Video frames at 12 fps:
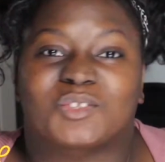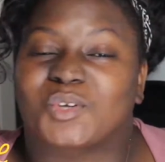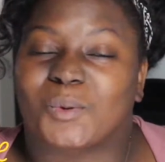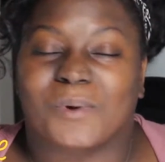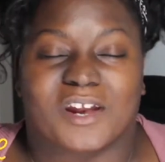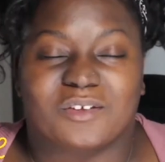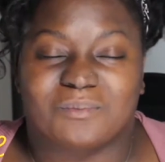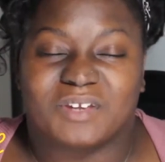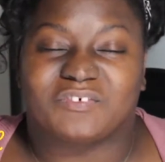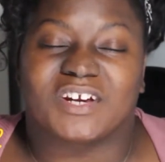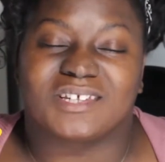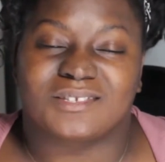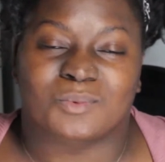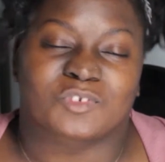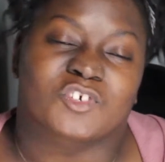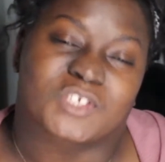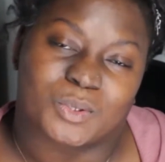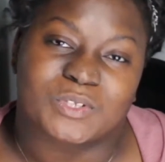go party with my friends, which
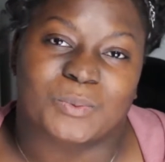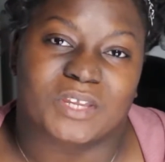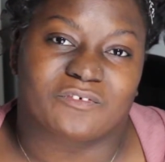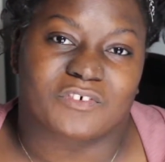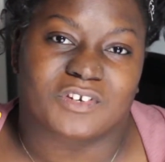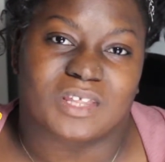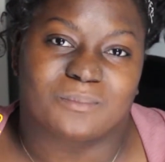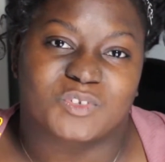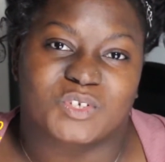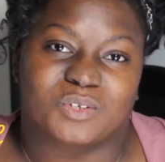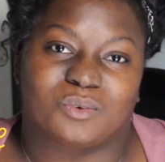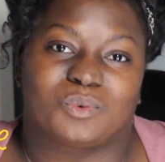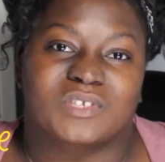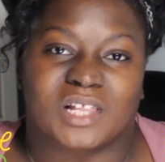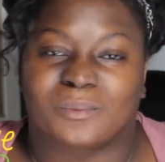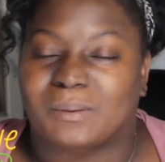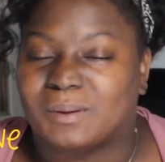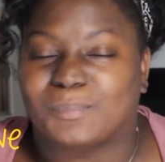is so sweet for them to
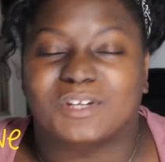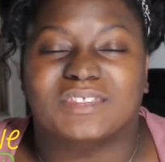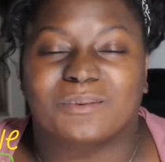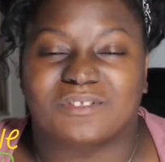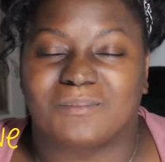celebrate my birthday with